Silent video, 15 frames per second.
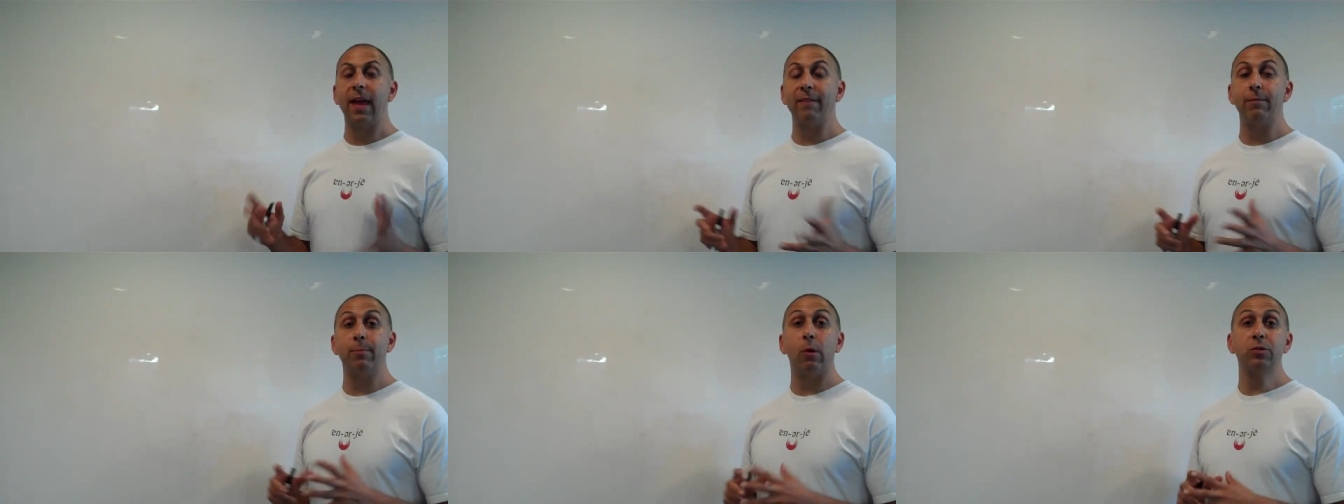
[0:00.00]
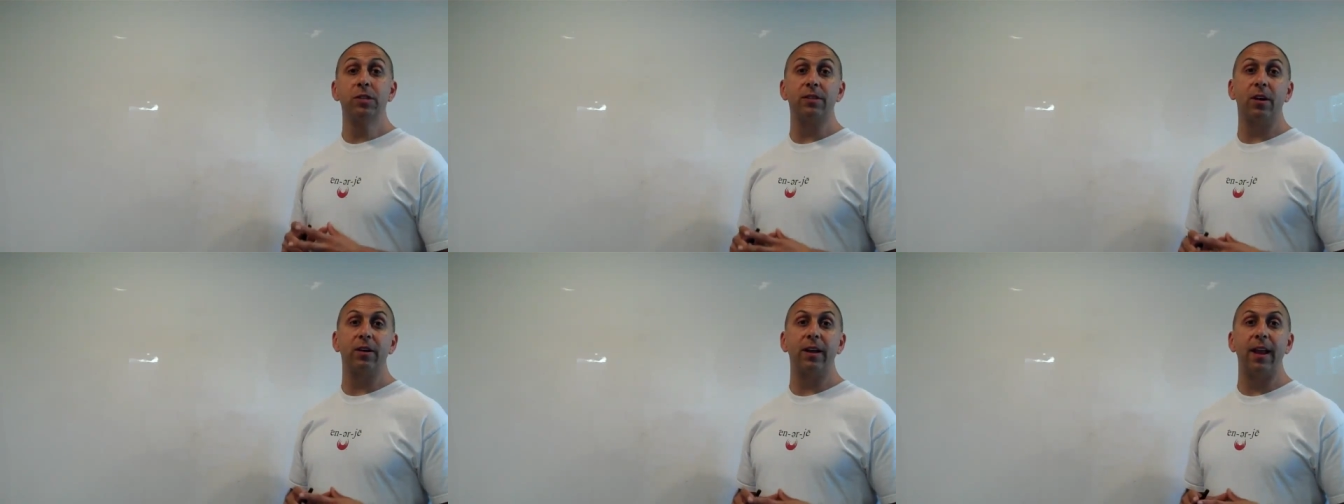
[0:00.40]
Kevin
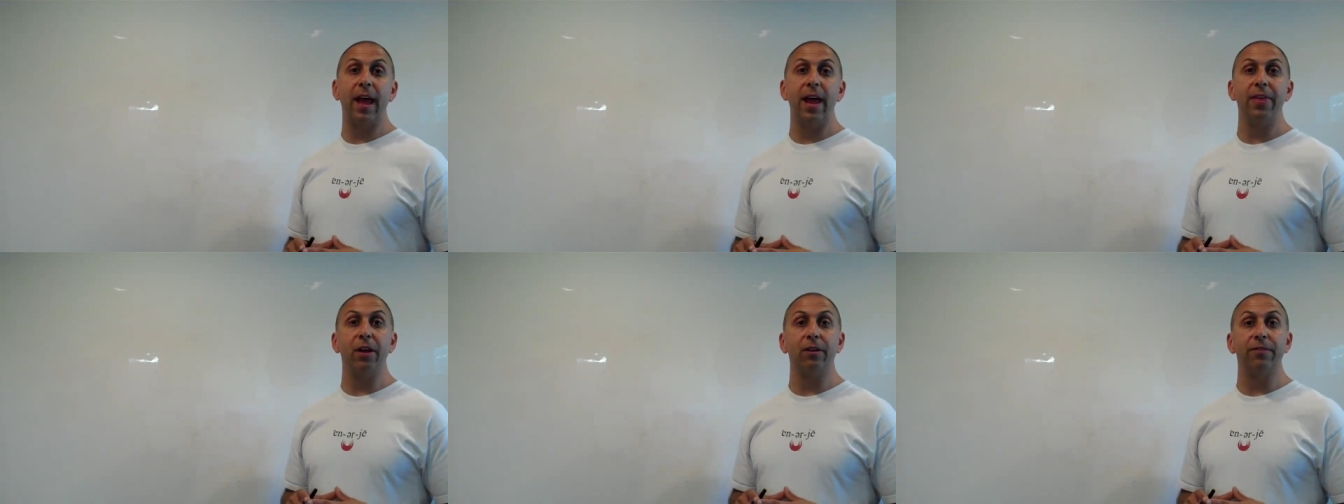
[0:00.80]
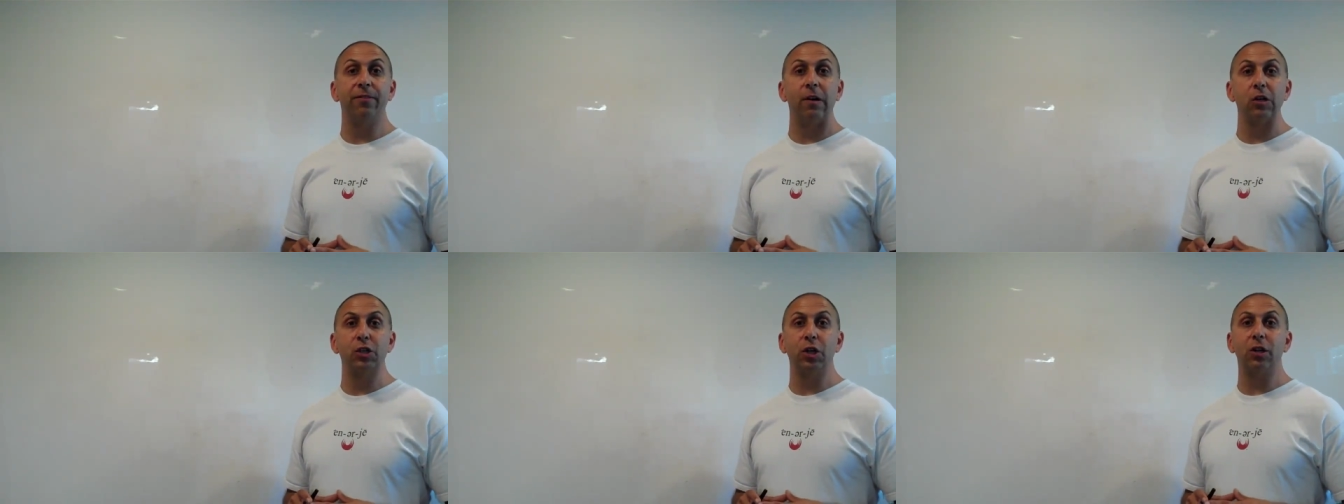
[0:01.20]
Moses here today, your
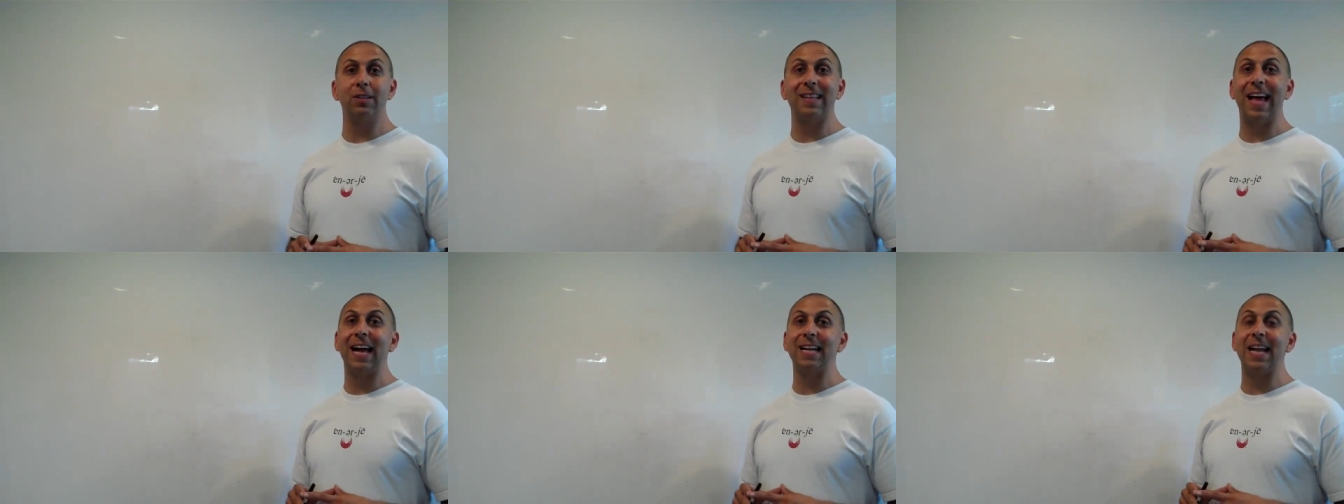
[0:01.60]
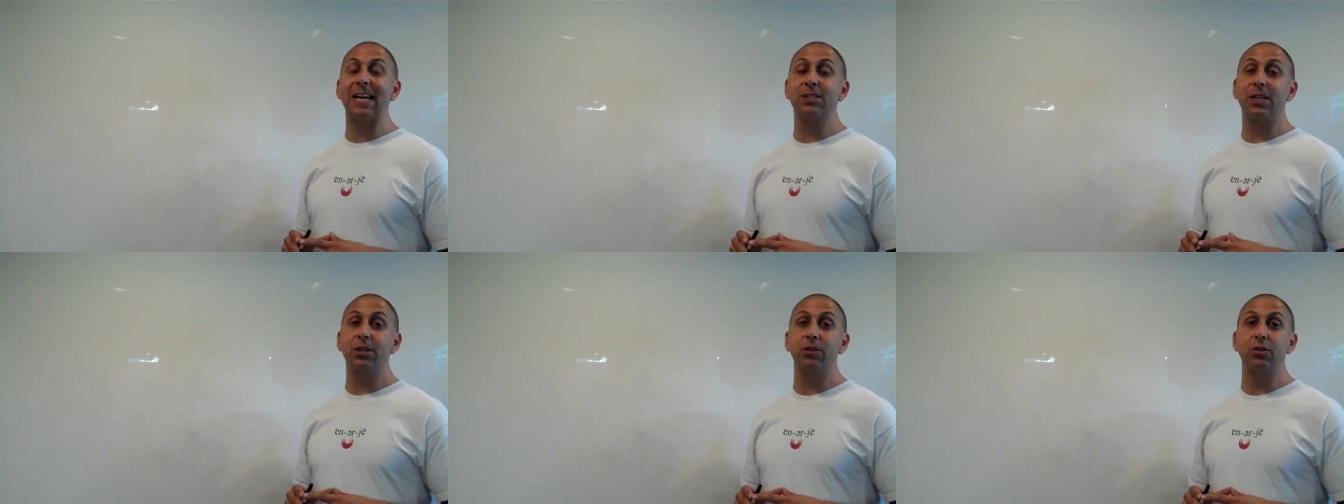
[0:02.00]
functional
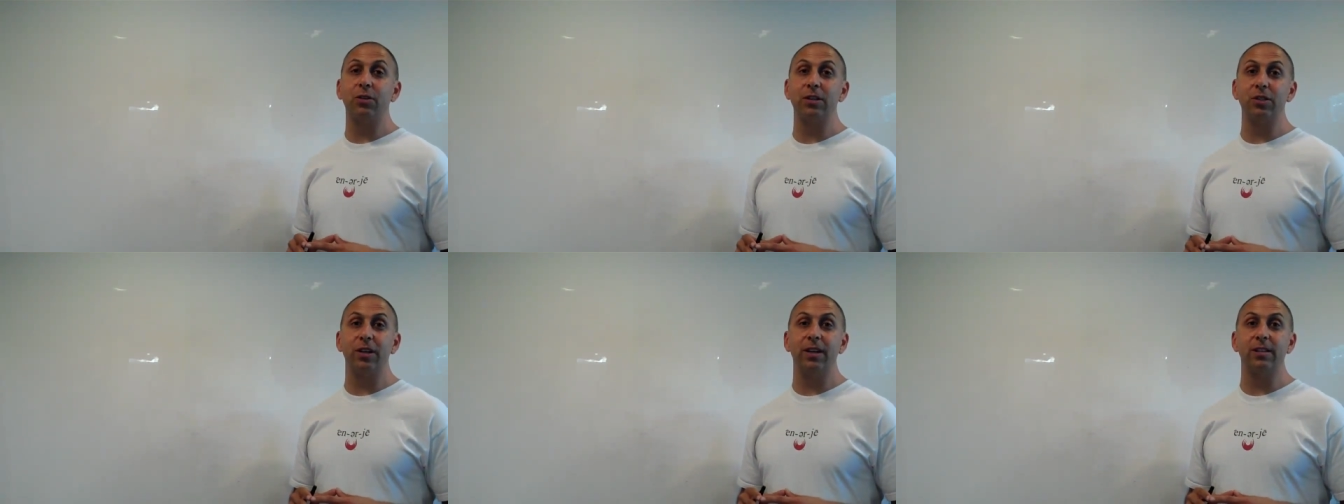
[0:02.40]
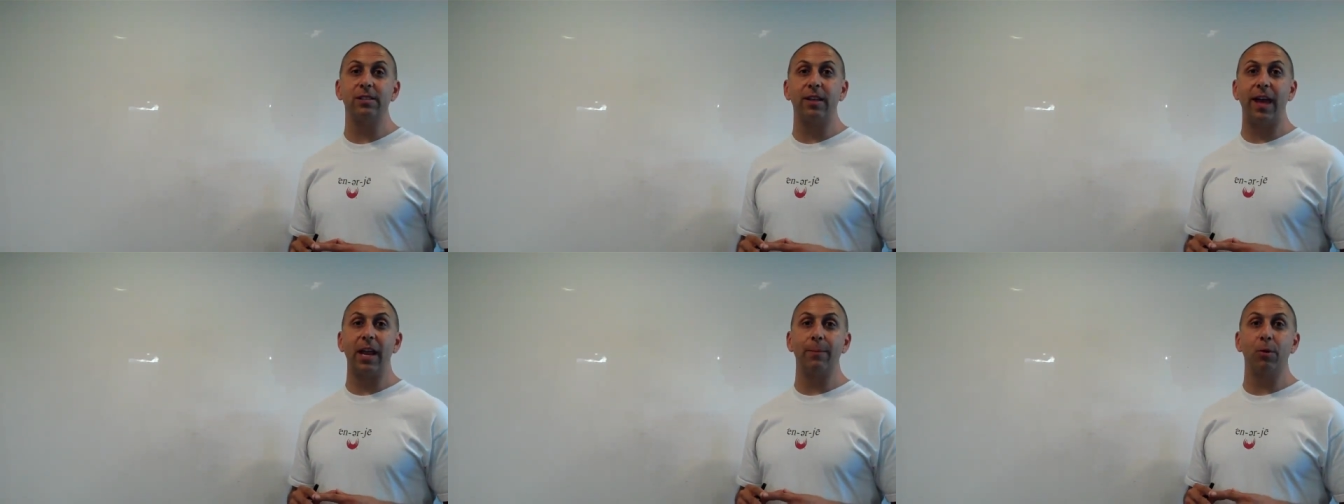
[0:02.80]
diagnostic
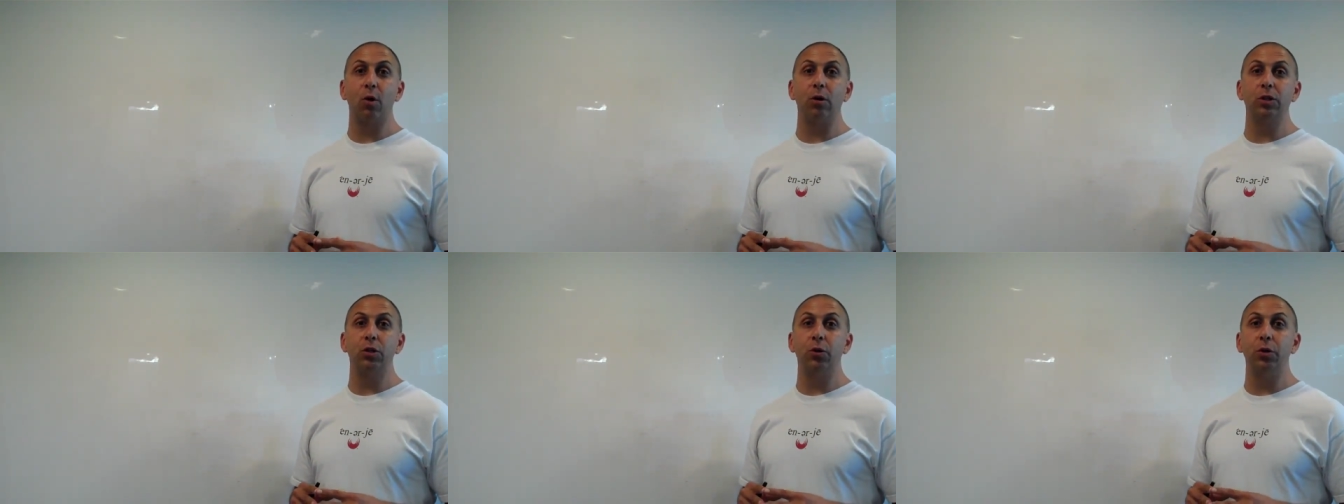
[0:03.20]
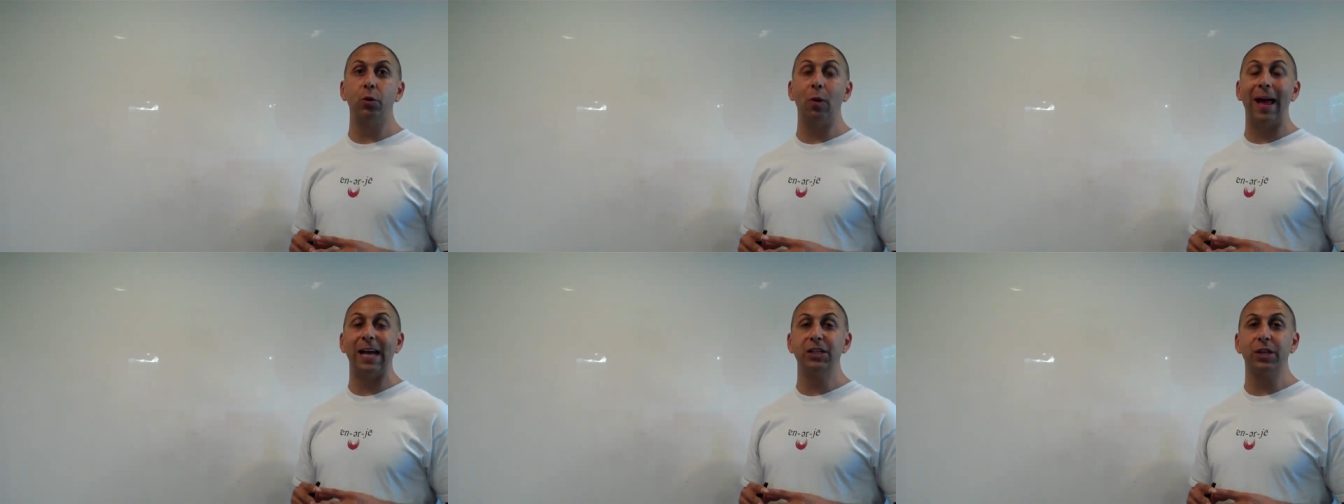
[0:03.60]
nutritionist, and I'm going to
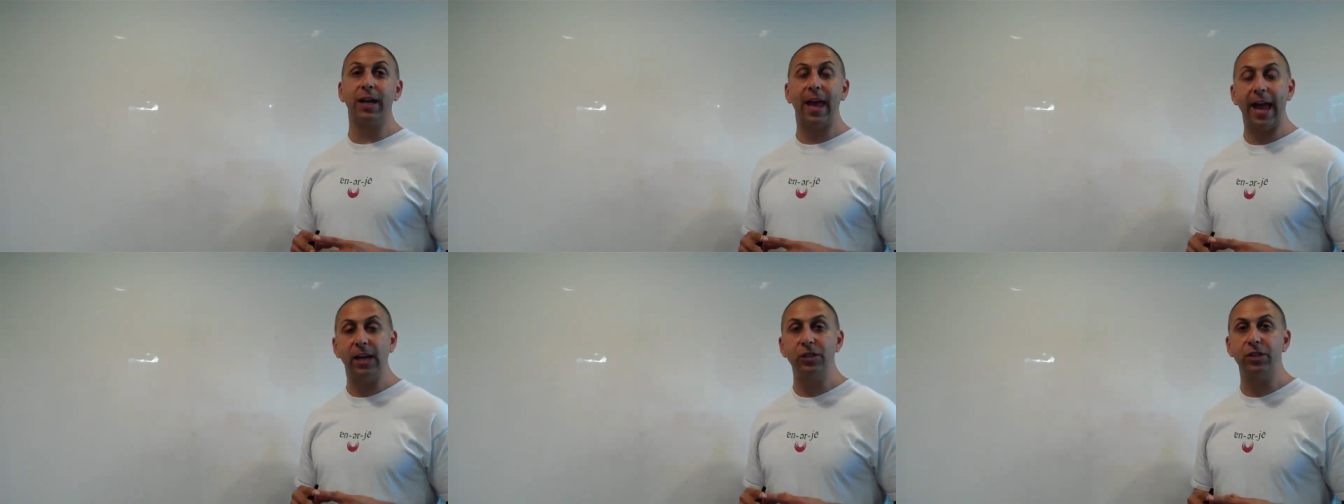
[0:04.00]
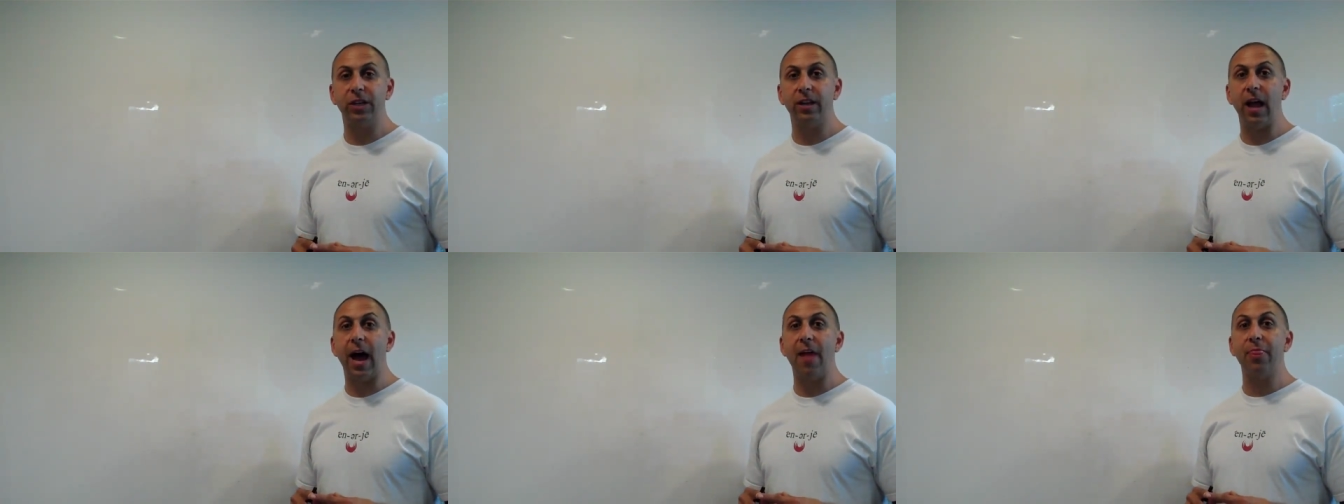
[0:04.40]
do
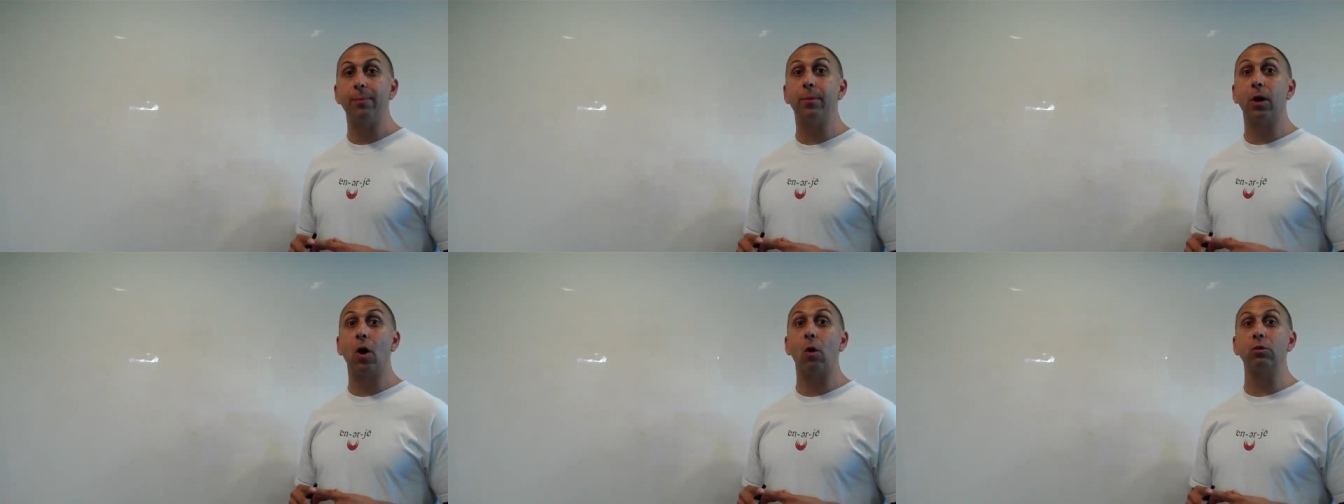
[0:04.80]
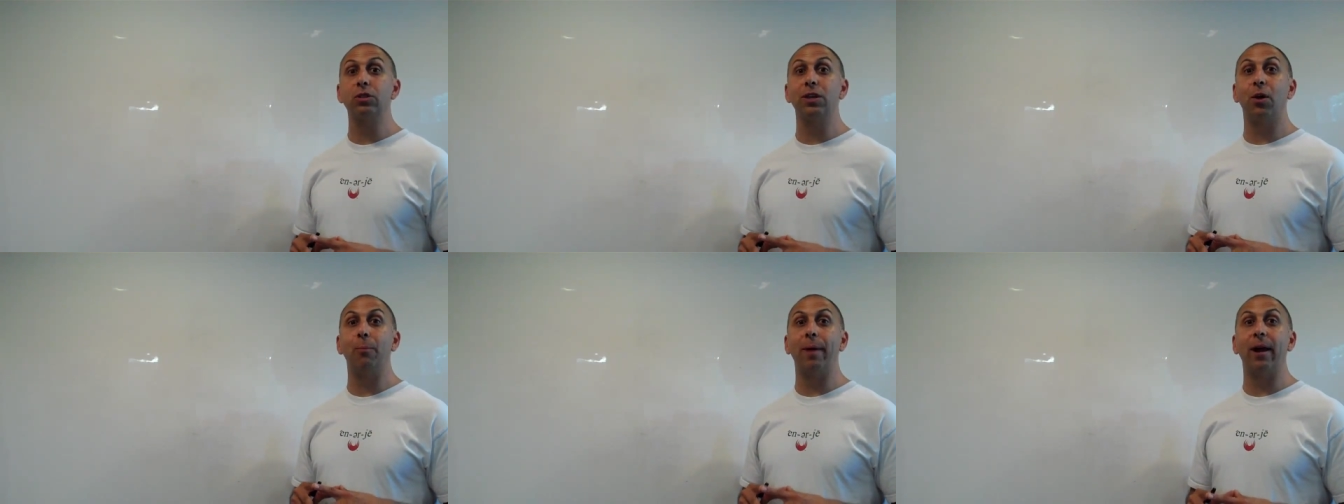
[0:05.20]
education on the
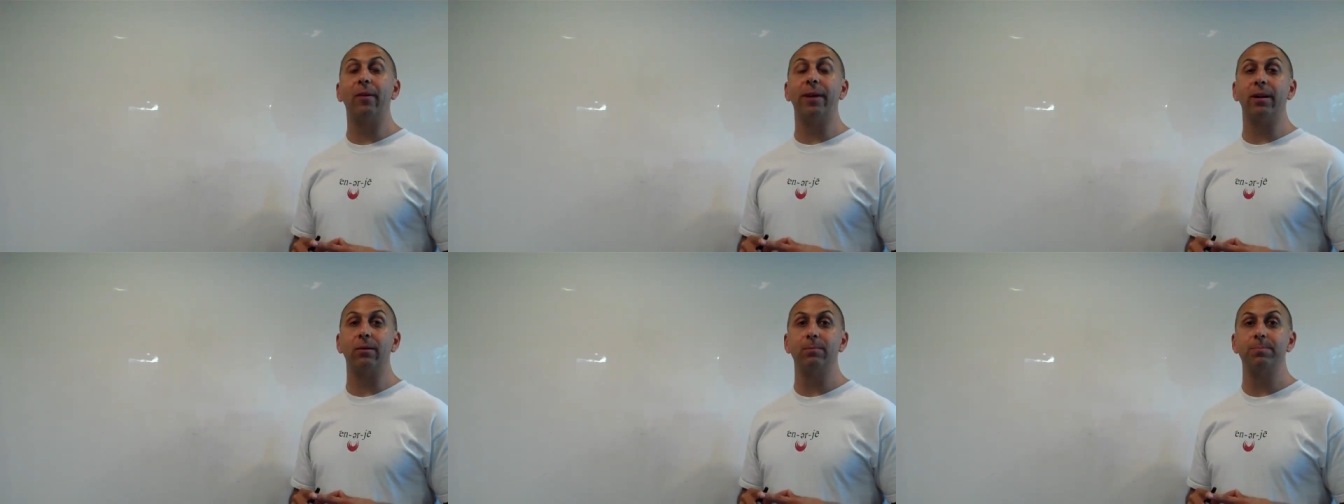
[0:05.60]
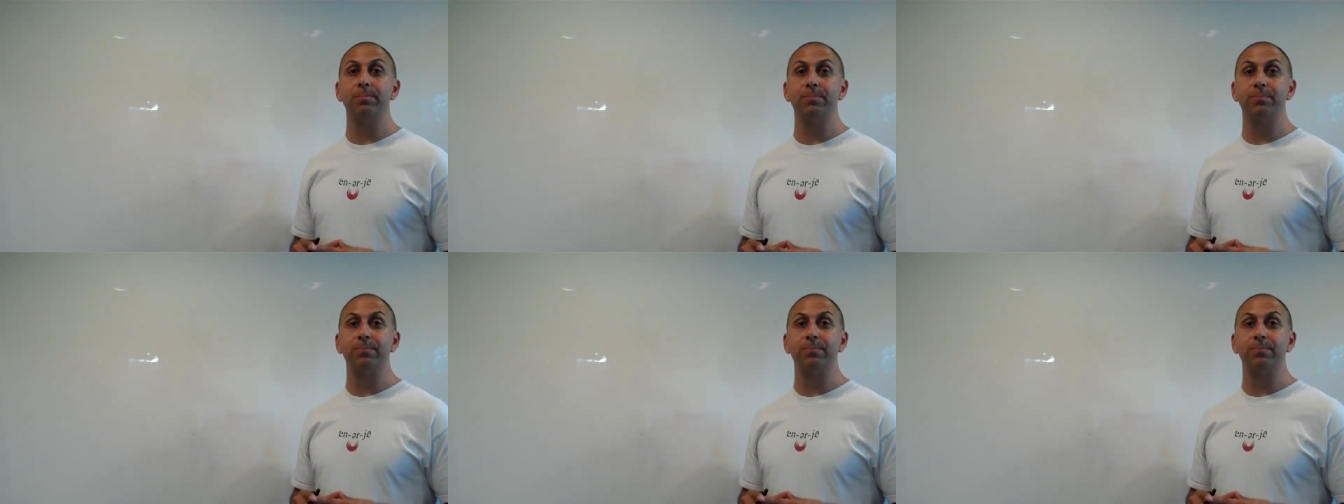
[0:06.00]
mucosal barrier.